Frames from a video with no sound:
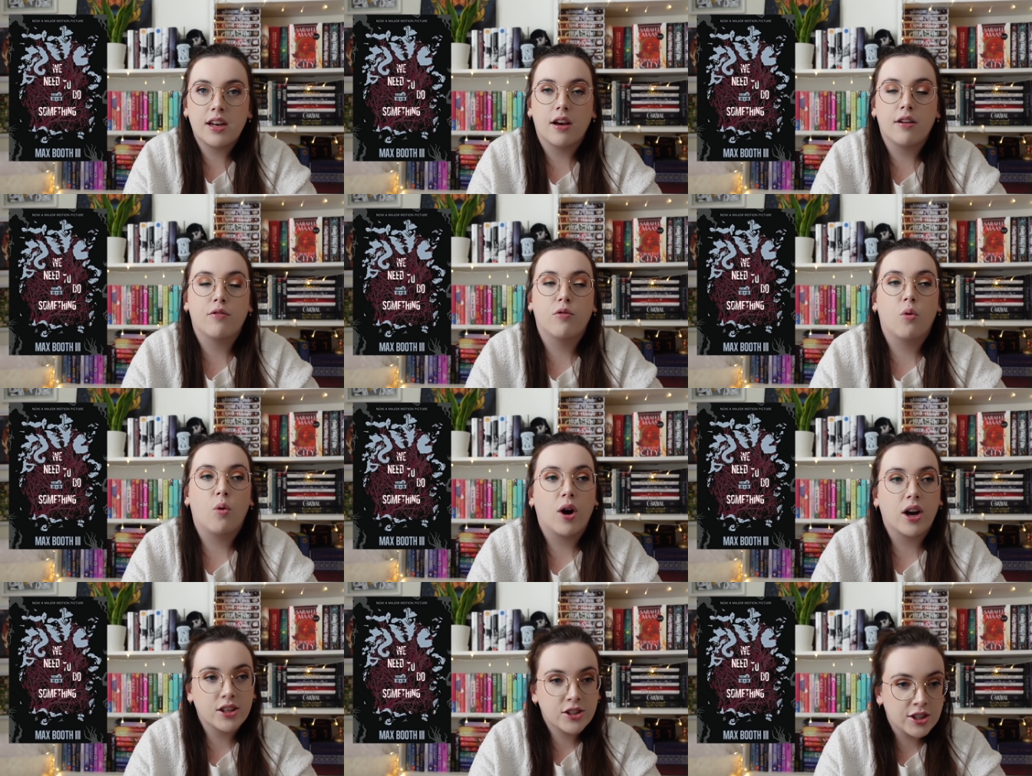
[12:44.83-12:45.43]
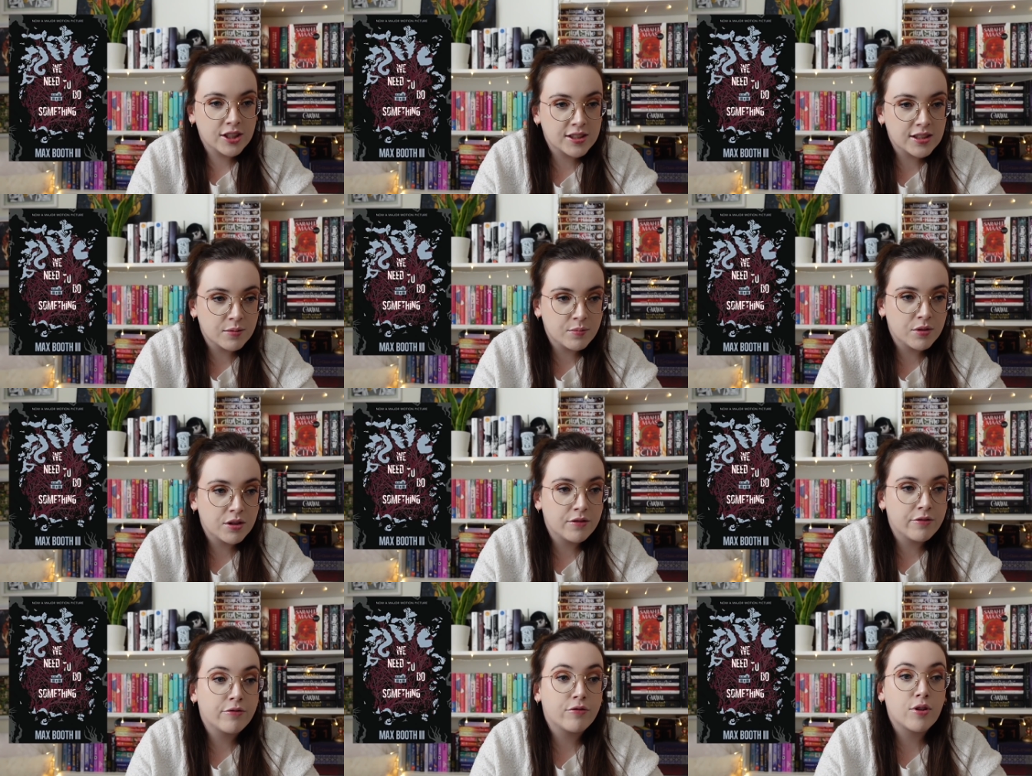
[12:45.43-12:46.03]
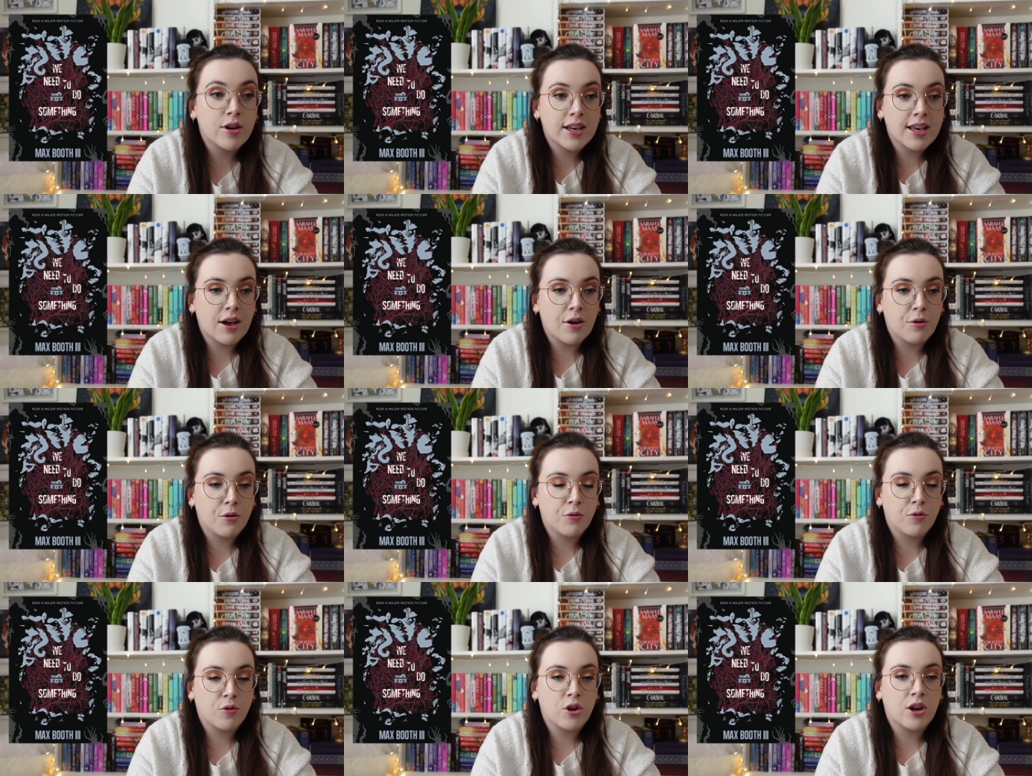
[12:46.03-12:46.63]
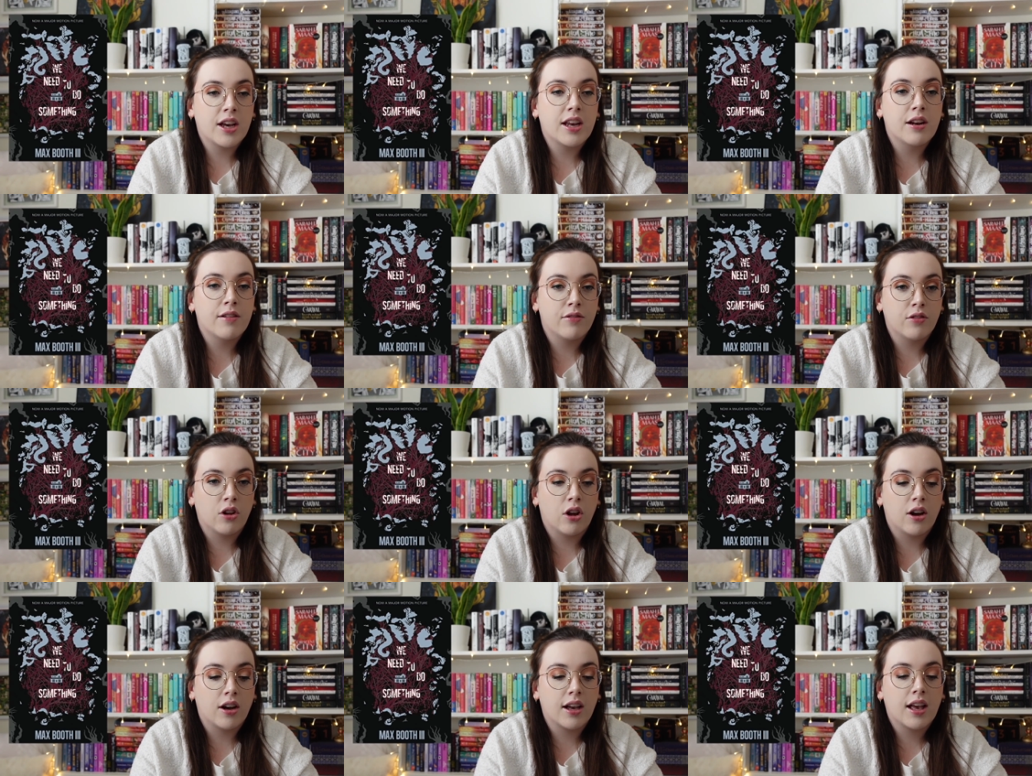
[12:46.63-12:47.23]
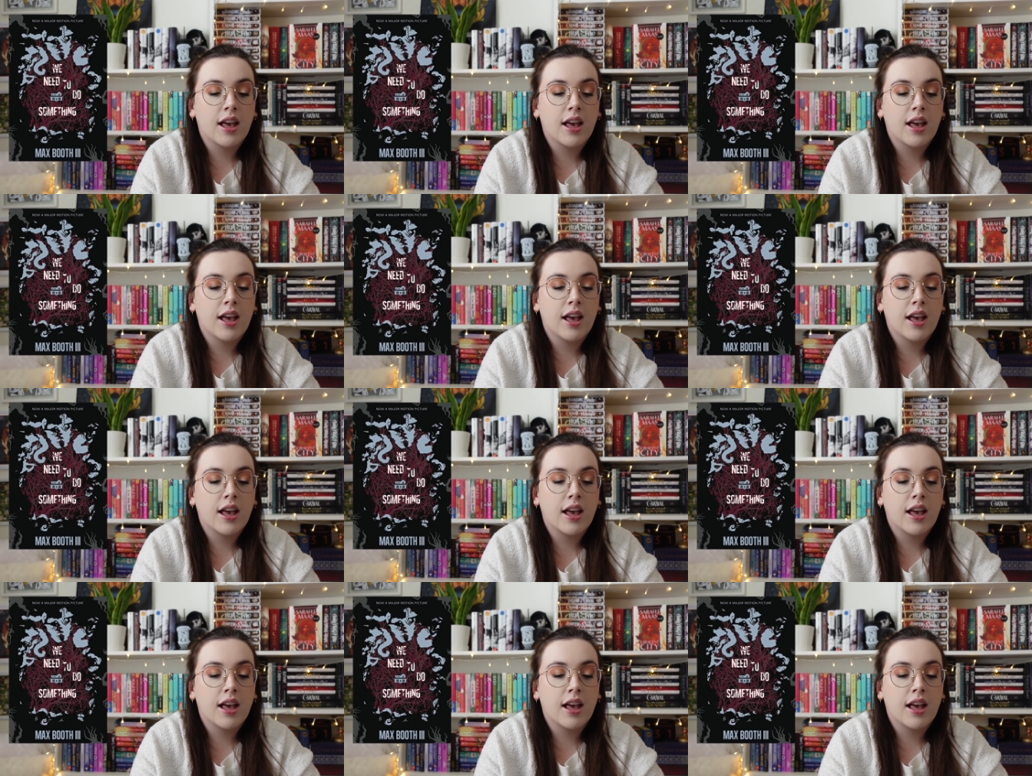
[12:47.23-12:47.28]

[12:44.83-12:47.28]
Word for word: of watching someone freak out over it in vlog,